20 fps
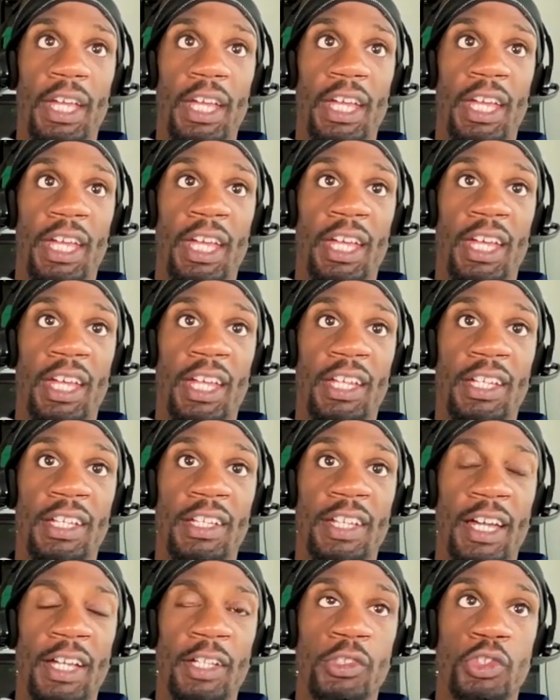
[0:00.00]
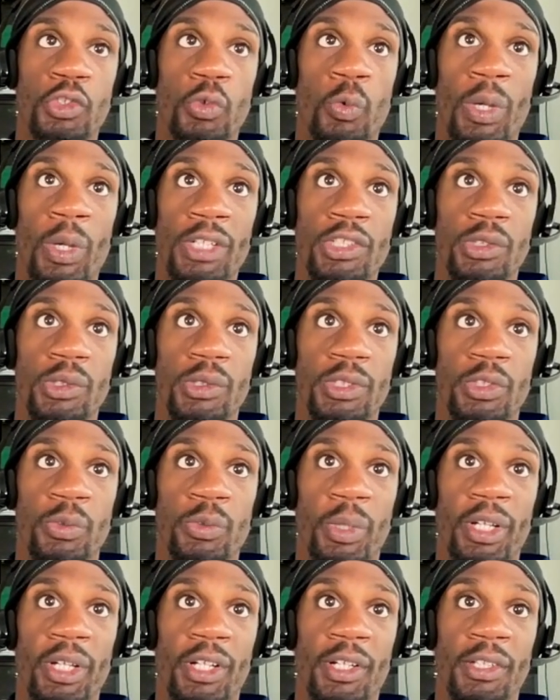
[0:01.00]
and I used to wrestle as
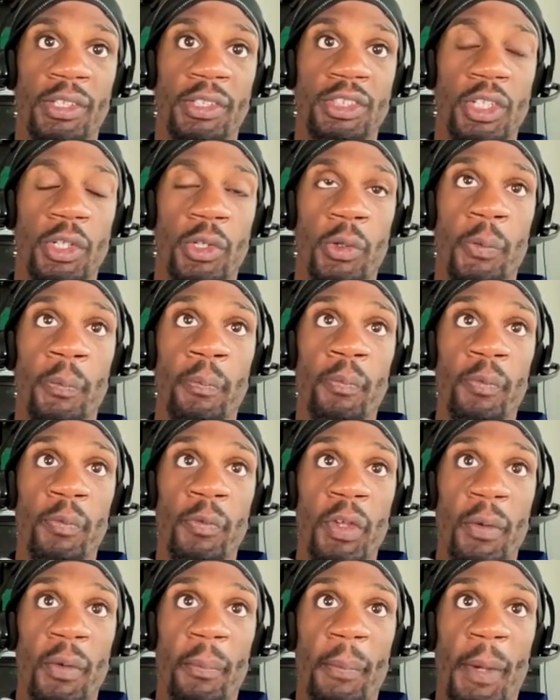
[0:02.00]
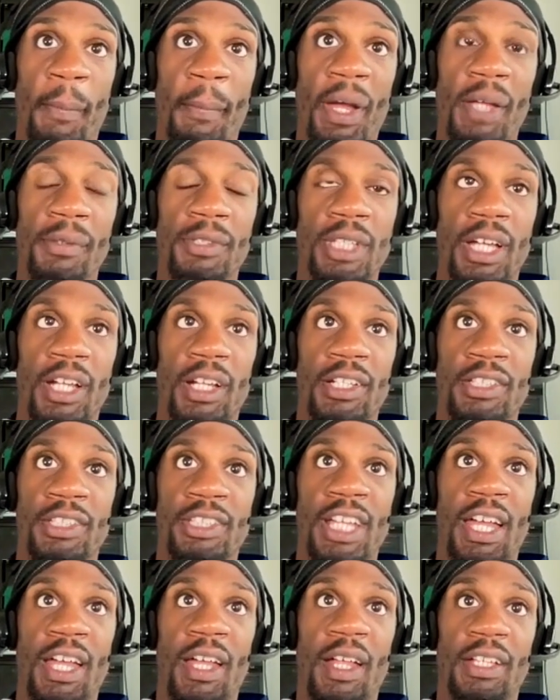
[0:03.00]
well. So my mom's side of
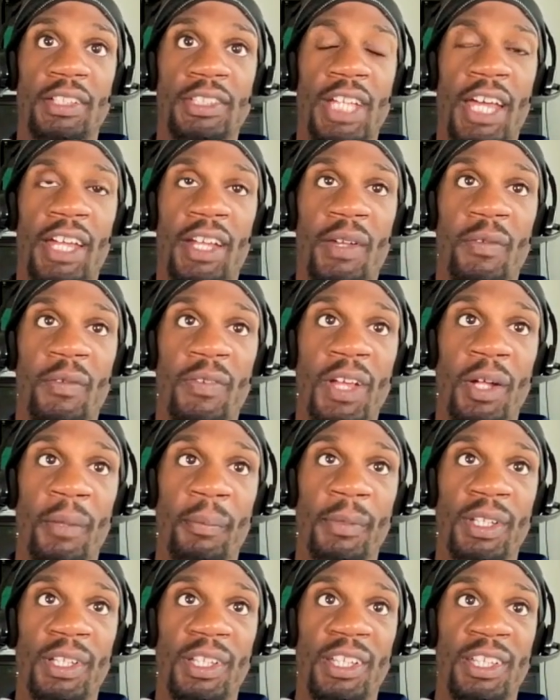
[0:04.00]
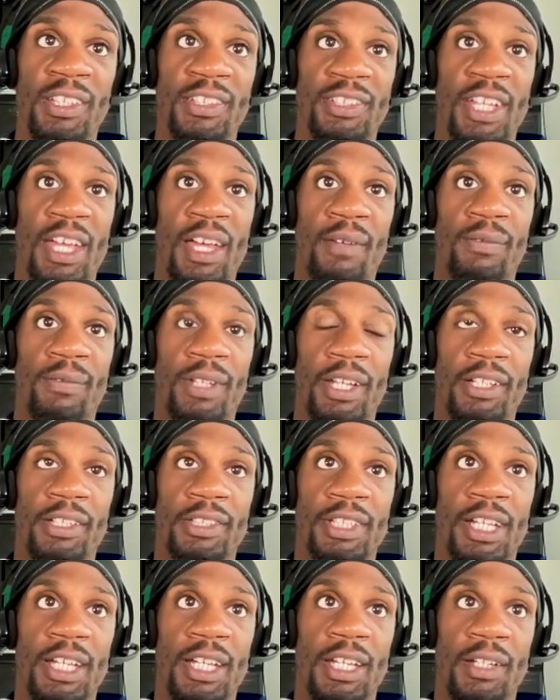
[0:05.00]
the side of the family is the athletic
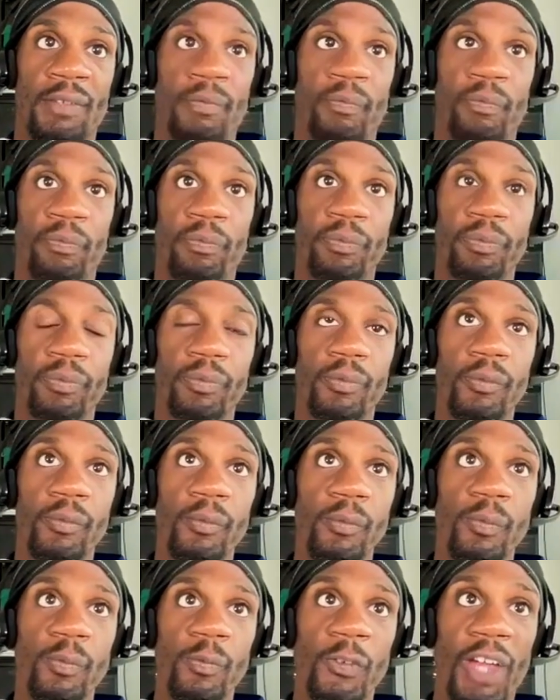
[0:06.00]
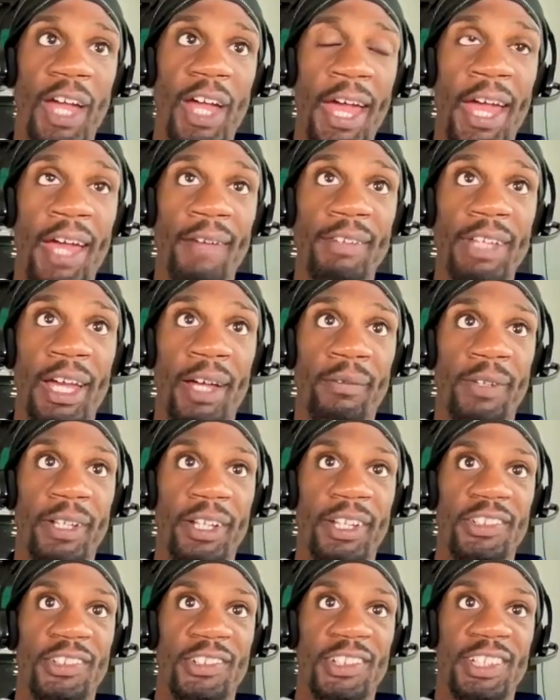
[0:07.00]
side. I have the
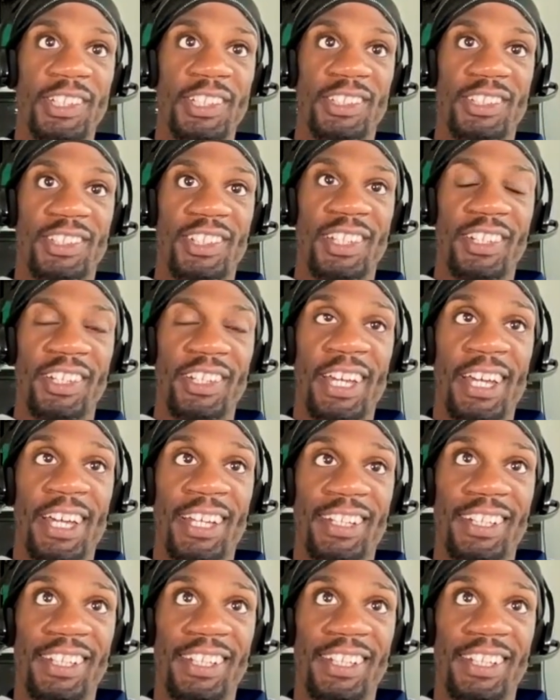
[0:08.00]
athletic genes, thank God.